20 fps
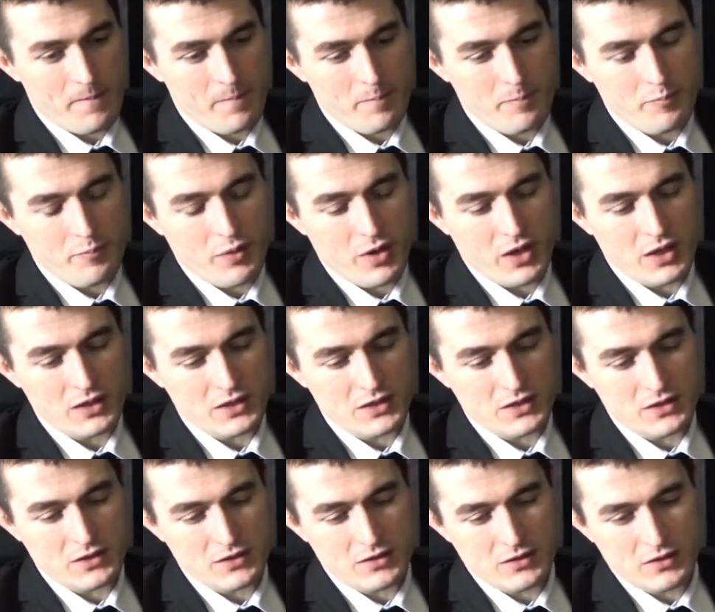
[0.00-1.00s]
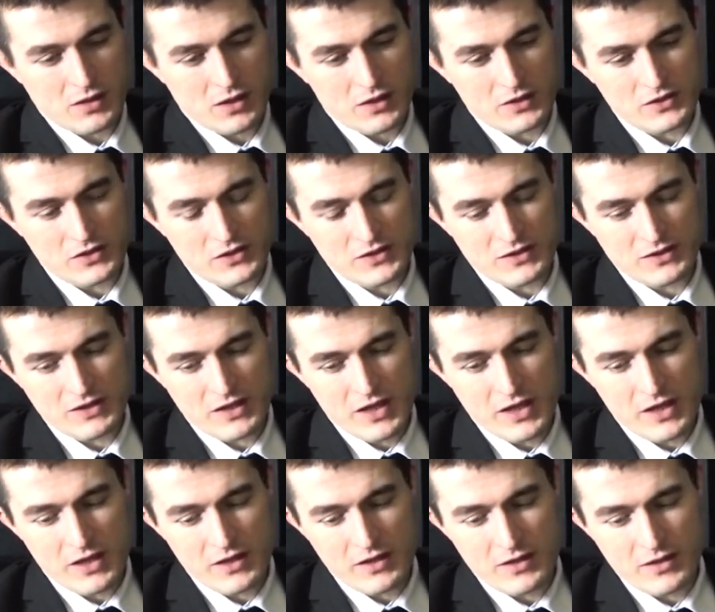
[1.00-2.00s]
But I'll just
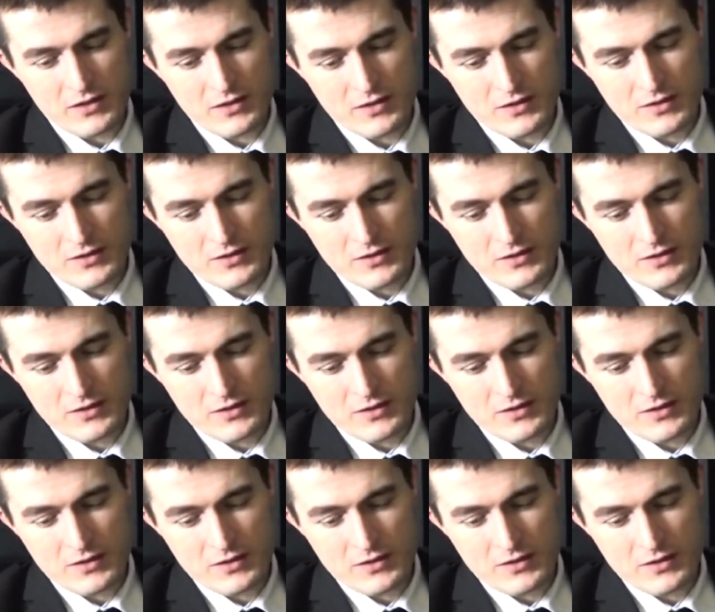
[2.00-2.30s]
say